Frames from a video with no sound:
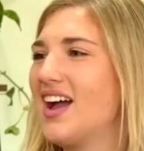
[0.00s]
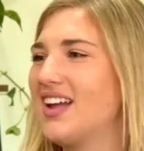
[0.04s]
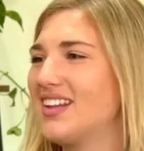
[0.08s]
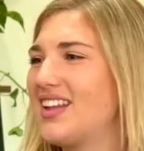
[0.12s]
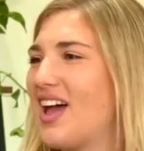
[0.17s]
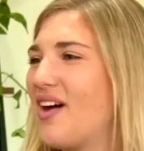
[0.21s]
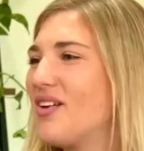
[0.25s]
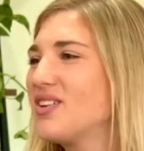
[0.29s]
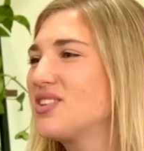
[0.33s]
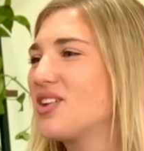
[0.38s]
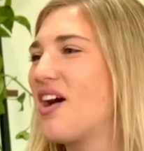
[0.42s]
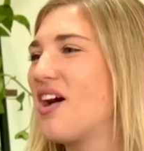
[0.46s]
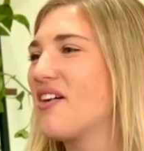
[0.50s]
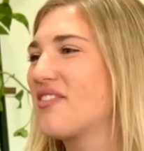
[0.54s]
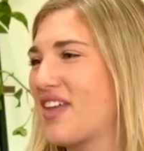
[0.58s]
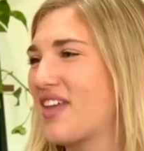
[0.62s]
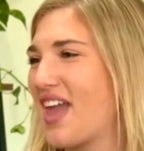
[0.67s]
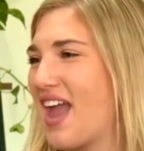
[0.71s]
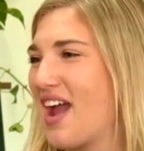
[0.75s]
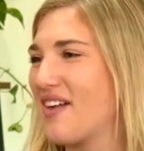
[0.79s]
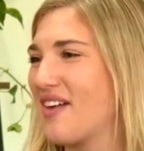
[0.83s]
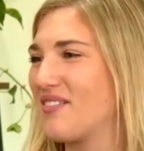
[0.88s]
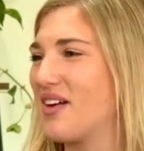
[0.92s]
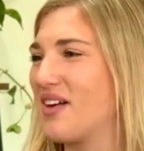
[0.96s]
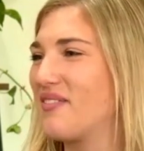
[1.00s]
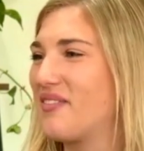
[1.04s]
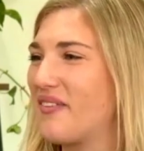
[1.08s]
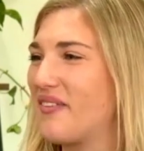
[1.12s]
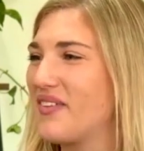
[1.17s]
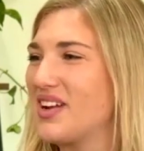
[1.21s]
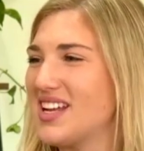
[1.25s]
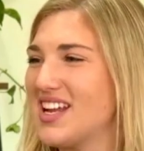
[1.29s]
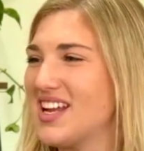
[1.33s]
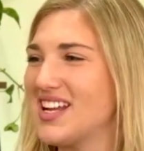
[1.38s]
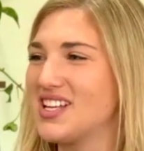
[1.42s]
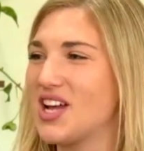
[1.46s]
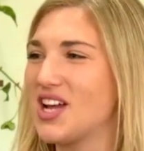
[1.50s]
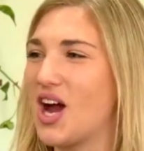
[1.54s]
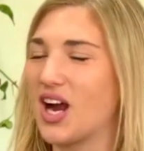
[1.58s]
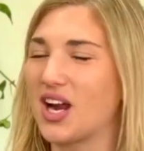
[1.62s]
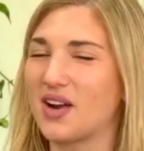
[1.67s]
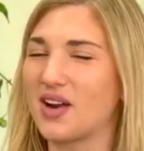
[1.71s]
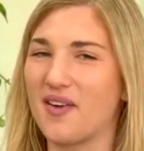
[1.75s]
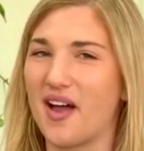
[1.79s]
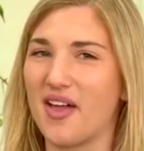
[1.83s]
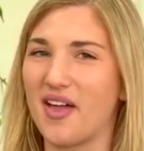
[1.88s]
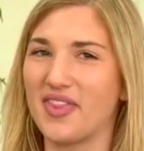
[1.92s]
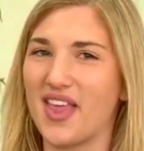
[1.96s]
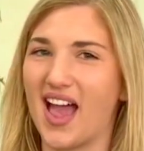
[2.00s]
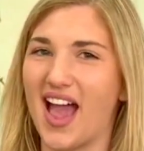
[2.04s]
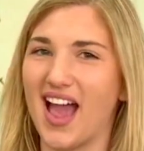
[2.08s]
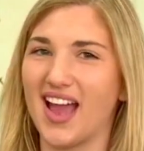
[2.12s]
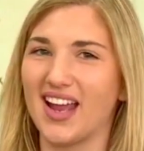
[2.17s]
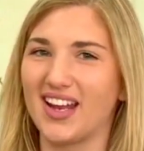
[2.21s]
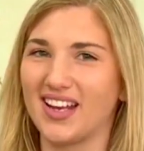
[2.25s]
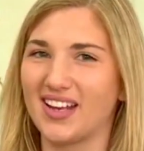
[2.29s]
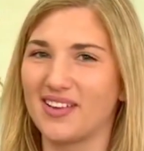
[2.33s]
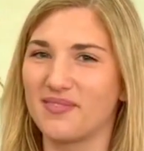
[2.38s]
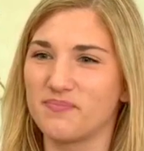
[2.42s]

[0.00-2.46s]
That was off camera, but we did talk about that.